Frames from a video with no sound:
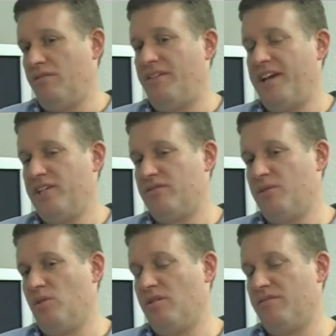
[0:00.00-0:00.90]
phase from
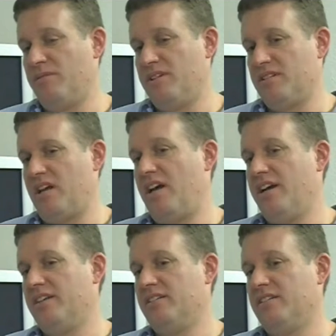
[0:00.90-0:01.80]
going from
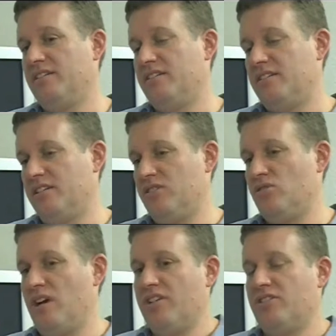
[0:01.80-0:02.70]
design to
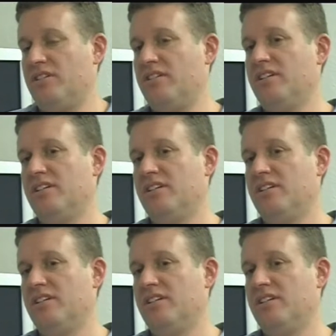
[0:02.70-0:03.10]
construction,